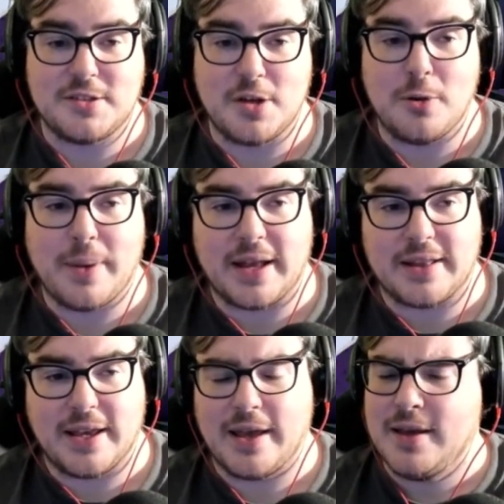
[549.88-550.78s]
so
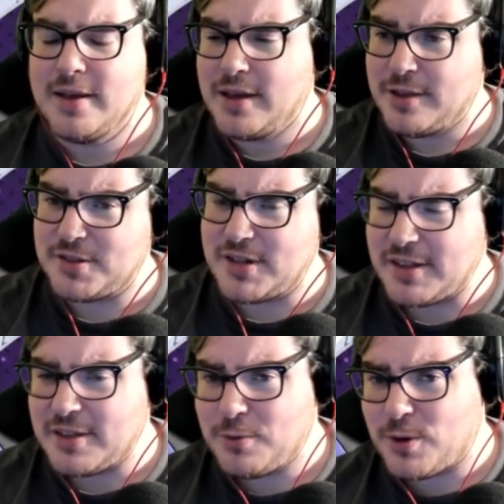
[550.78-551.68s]
badly. There's
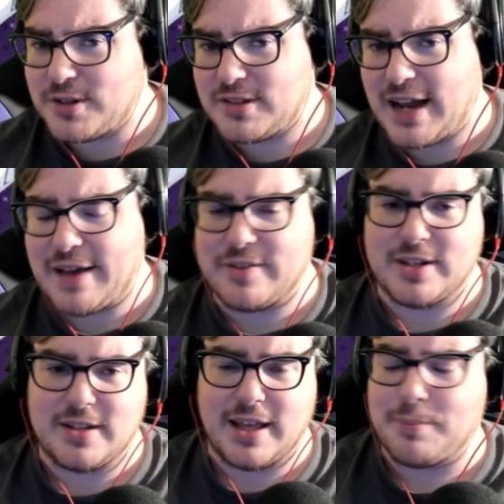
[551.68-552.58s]
nothing worse than having
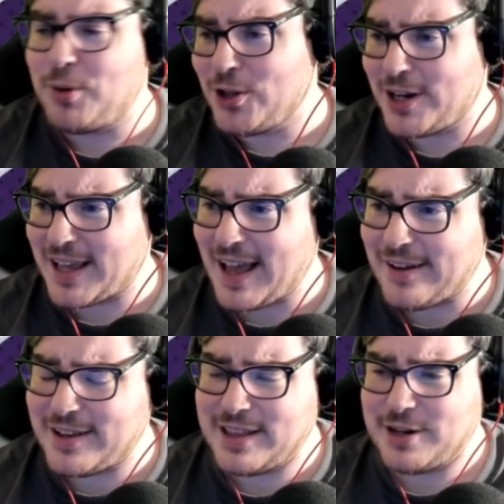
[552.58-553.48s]
to like pull out a
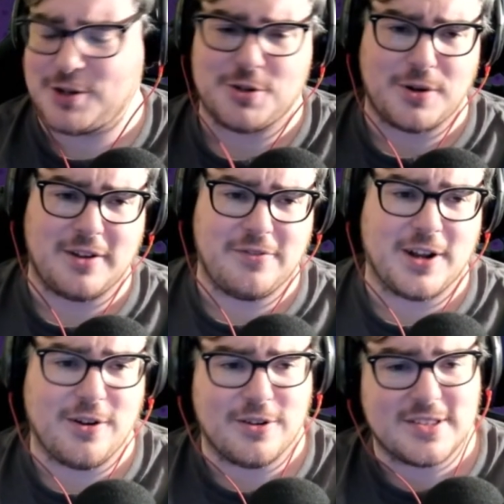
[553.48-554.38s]
calculator to try to
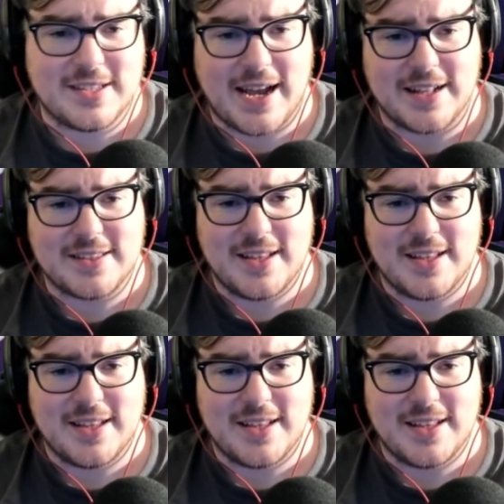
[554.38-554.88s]
figure out stats.